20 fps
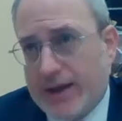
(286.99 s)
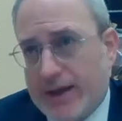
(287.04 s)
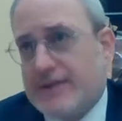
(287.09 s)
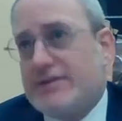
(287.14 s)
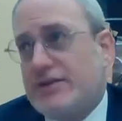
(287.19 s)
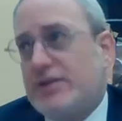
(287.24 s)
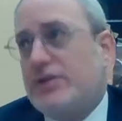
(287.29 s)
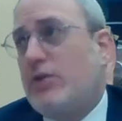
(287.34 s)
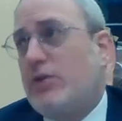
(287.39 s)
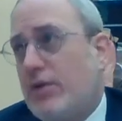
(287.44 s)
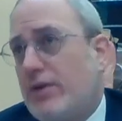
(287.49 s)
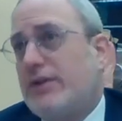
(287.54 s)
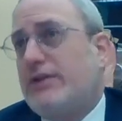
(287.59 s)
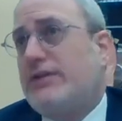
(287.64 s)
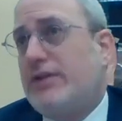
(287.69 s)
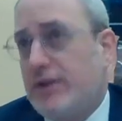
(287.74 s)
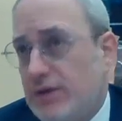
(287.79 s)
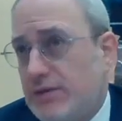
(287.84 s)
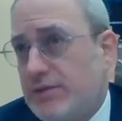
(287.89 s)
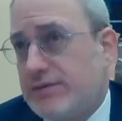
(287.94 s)
is in
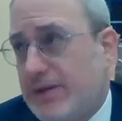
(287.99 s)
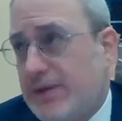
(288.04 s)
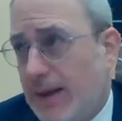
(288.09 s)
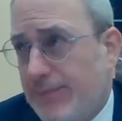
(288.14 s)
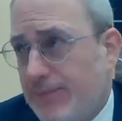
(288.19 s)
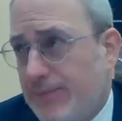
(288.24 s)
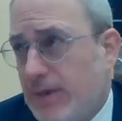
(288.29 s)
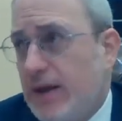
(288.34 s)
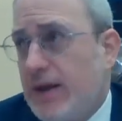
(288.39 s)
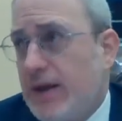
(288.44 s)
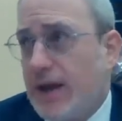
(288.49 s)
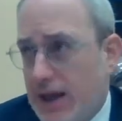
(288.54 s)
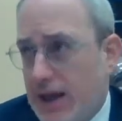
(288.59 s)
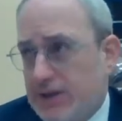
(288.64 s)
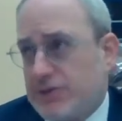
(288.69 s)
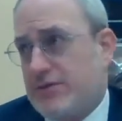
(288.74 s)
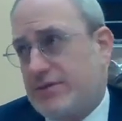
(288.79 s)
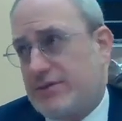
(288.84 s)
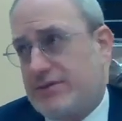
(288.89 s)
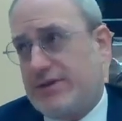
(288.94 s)
order to use them.
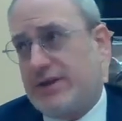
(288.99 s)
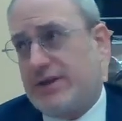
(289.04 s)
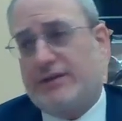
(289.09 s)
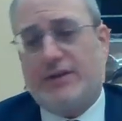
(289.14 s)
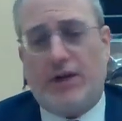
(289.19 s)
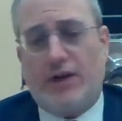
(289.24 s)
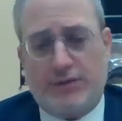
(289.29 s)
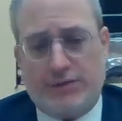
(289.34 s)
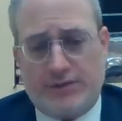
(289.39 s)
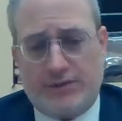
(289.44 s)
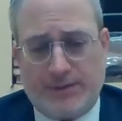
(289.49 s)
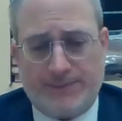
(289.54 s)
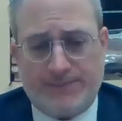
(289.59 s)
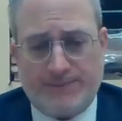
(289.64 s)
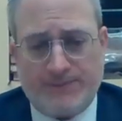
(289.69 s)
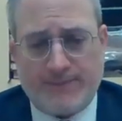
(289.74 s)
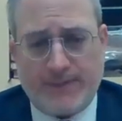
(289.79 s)
Interesting note.